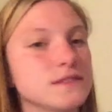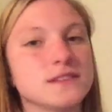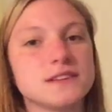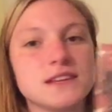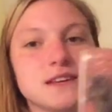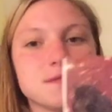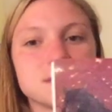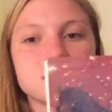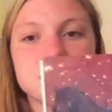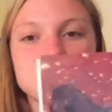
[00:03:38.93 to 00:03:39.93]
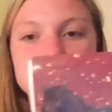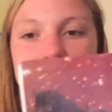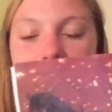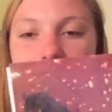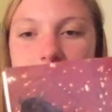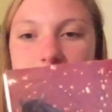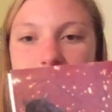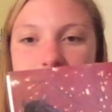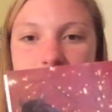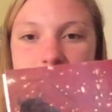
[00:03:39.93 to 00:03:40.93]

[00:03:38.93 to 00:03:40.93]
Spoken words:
The leaves swirled in the wind.